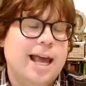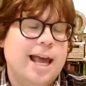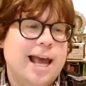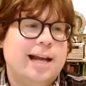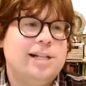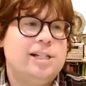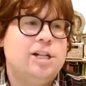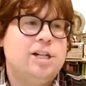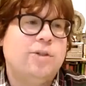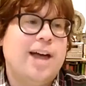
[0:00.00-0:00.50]

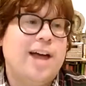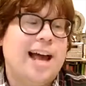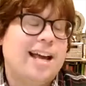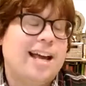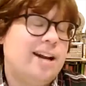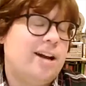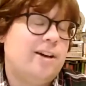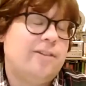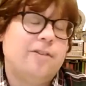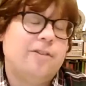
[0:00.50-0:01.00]
And so that
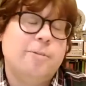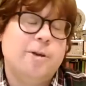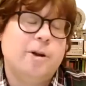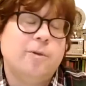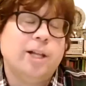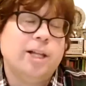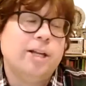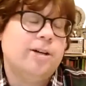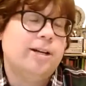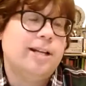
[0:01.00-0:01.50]
can often be a
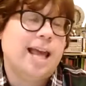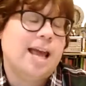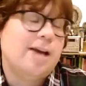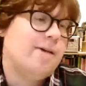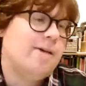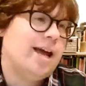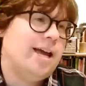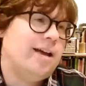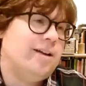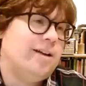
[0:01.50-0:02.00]
really good
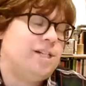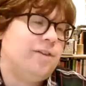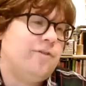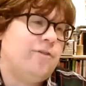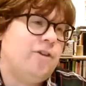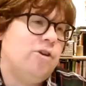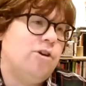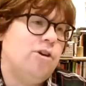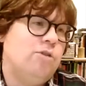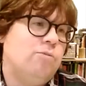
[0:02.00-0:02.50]
gateway. Is
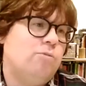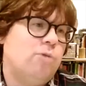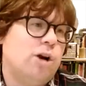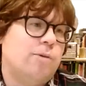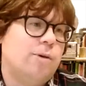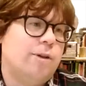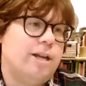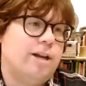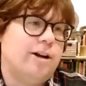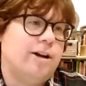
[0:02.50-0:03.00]
if you
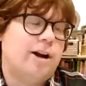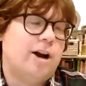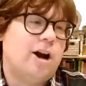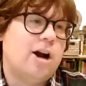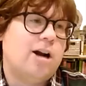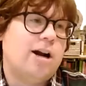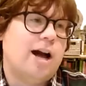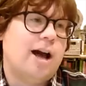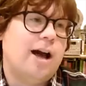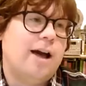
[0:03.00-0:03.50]
work with the Internet
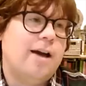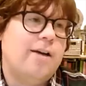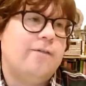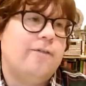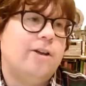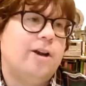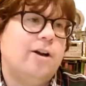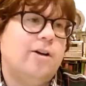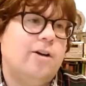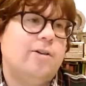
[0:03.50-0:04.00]
Archive,
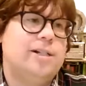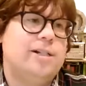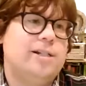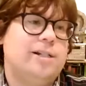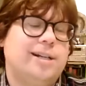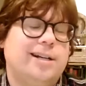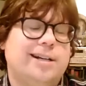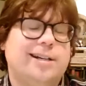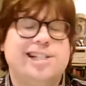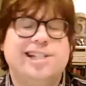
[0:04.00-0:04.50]
you know,
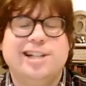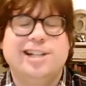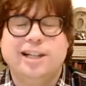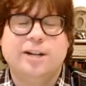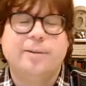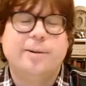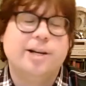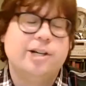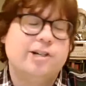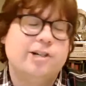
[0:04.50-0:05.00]
it's still a
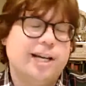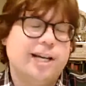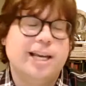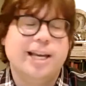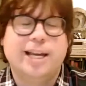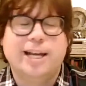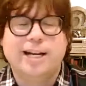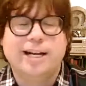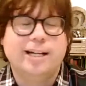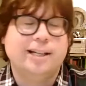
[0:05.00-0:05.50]
little bit tricky.
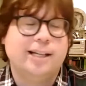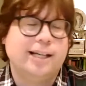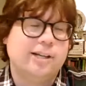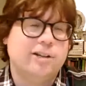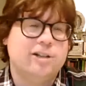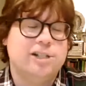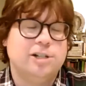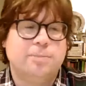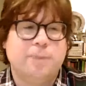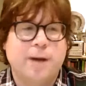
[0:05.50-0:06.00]
You need to like
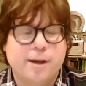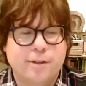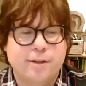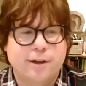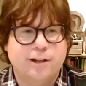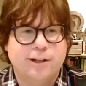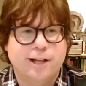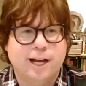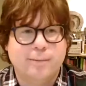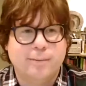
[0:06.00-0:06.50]
use your
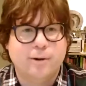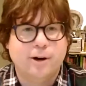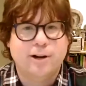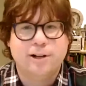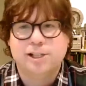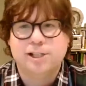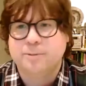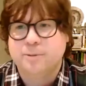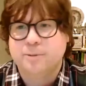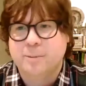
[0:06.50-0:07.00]
Python library
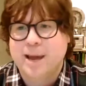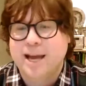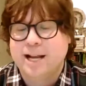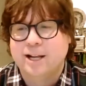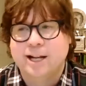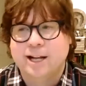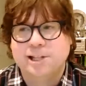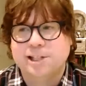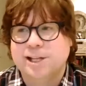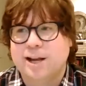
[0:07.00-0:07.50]
or some command
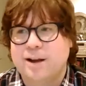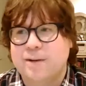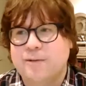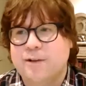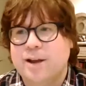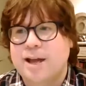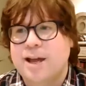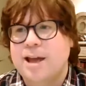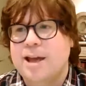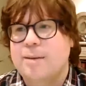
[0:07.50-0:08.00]
line stuff,
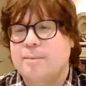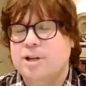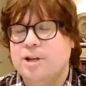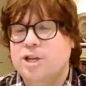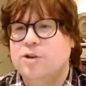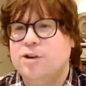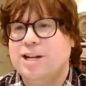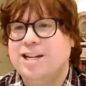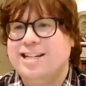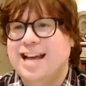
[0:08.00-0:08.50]
but
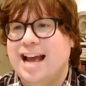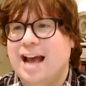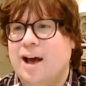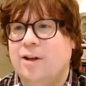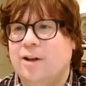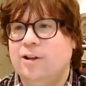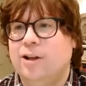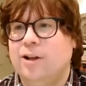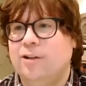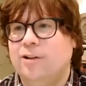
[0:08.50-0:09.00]
you can
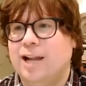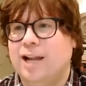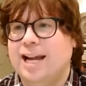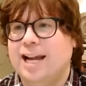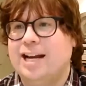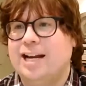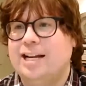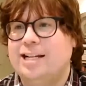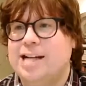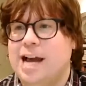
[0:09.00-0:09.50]
download
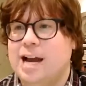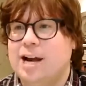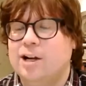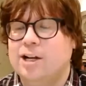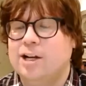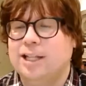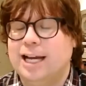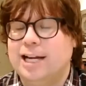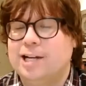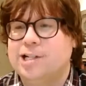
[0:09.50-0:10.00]
like an entire
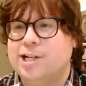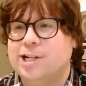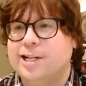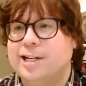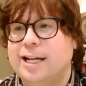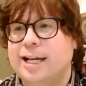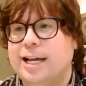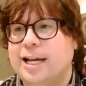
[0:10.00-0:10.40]
collection.